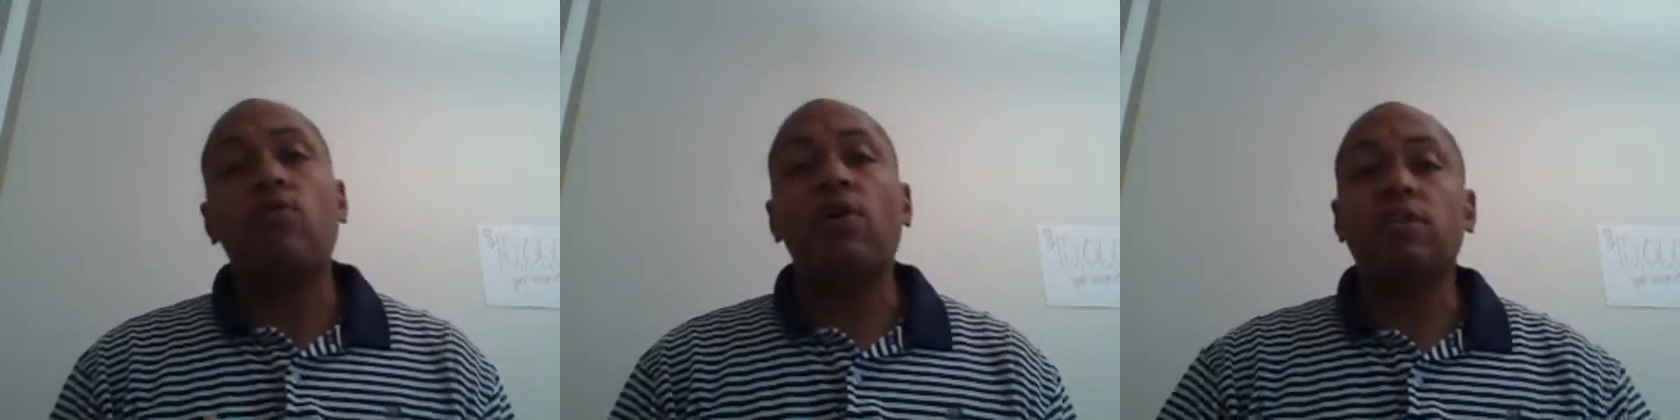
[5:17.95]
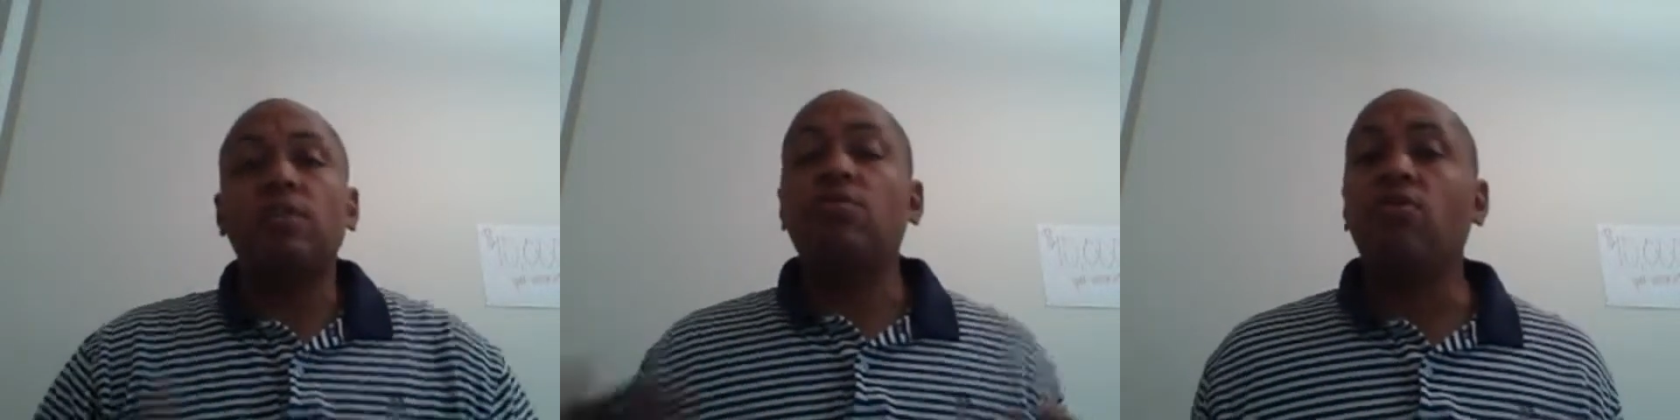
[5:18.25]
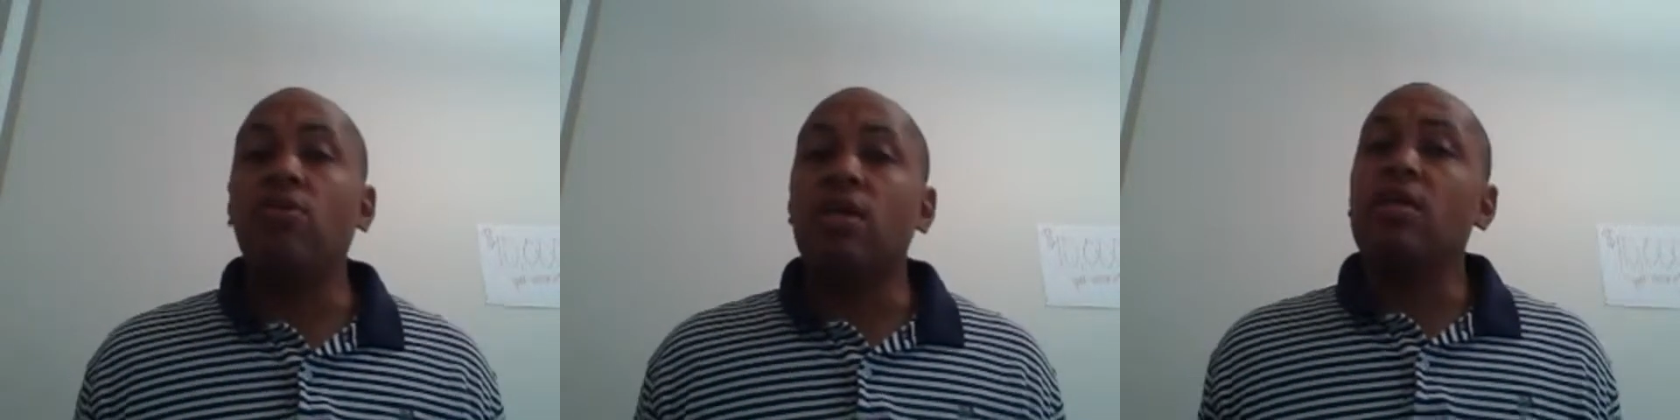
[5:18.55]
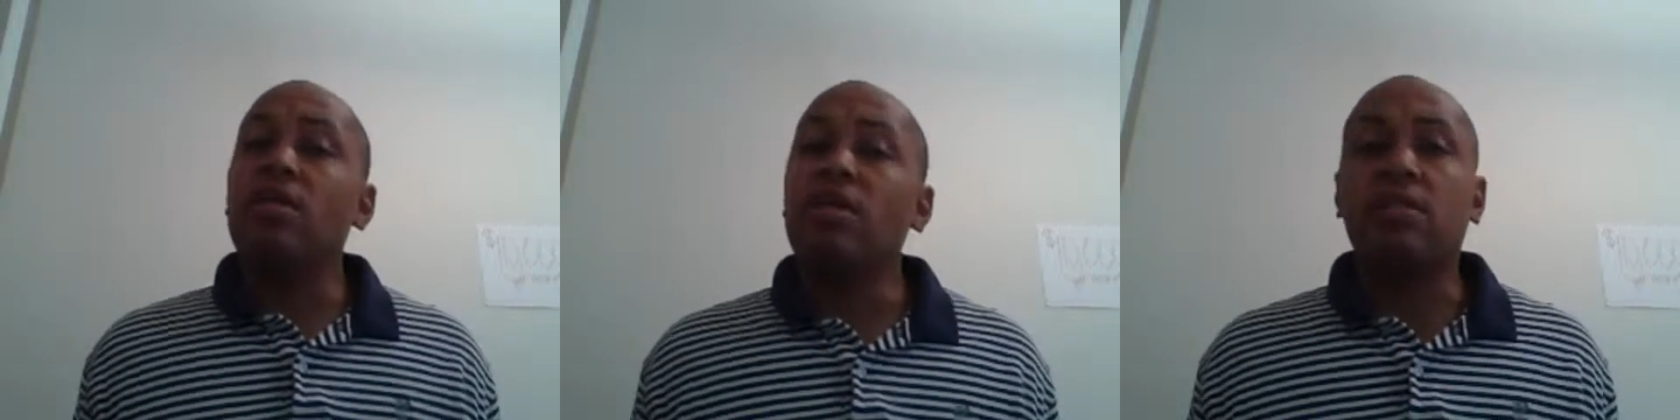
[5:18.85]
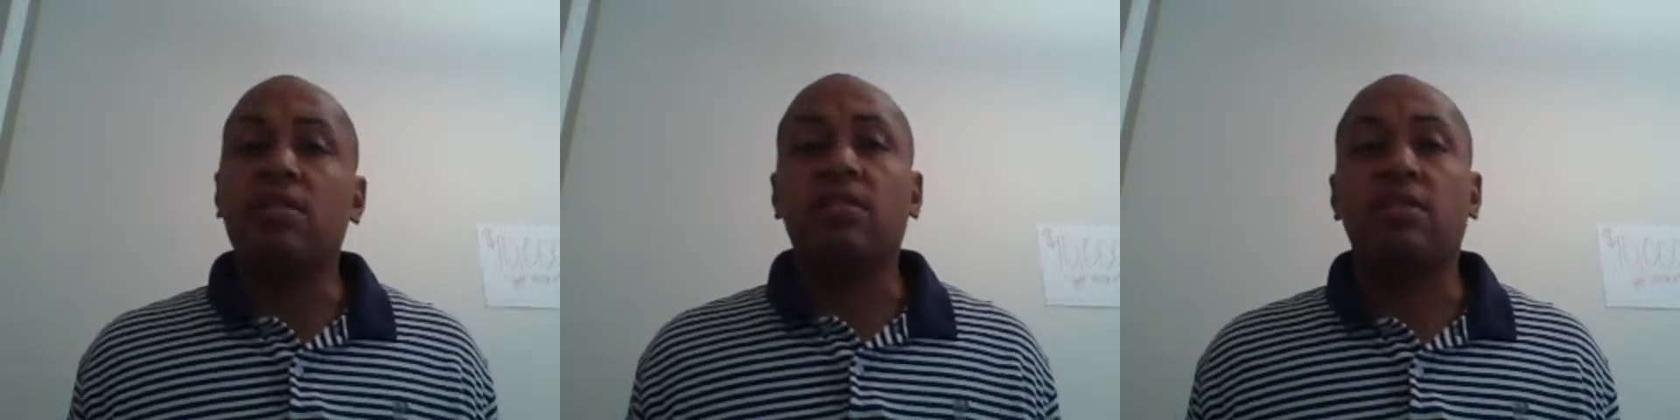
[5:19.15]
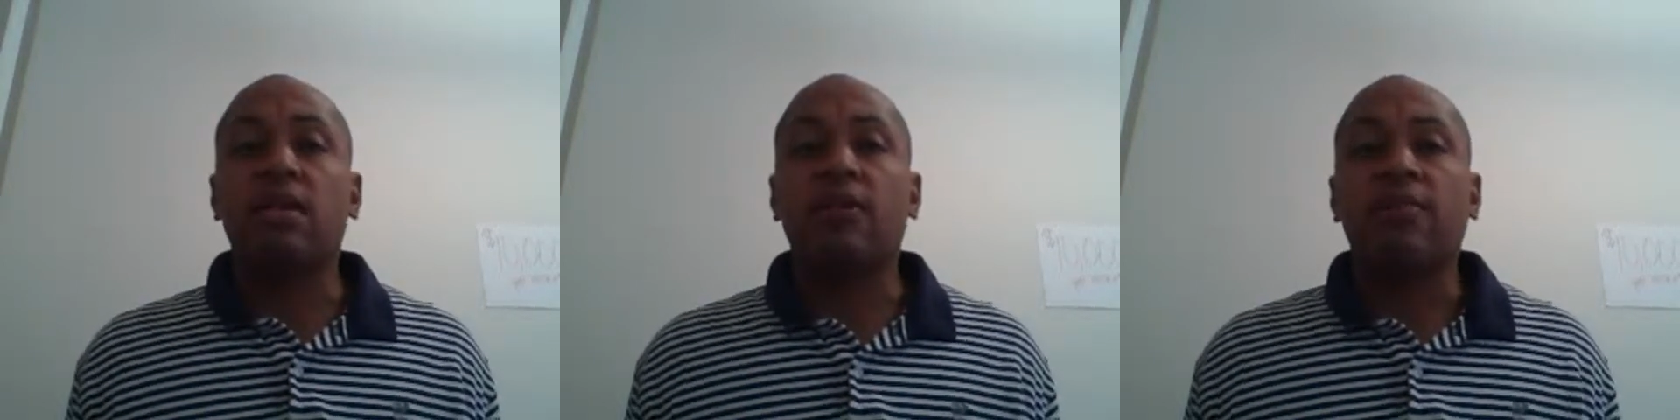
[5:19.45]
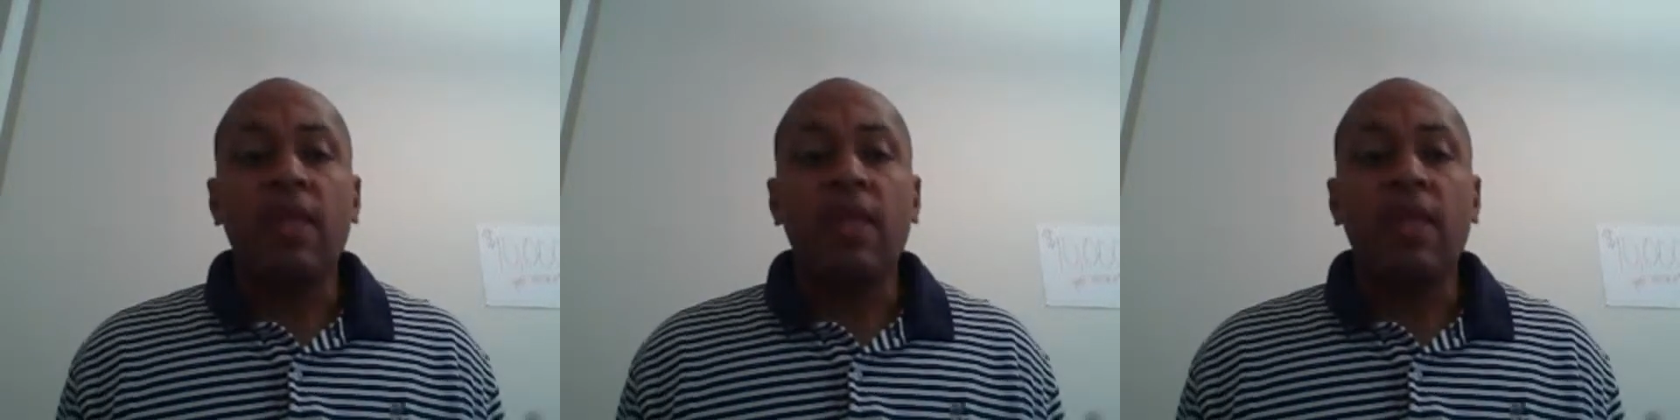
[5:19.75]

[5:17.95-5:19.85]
question, and you're going to get good at this thing.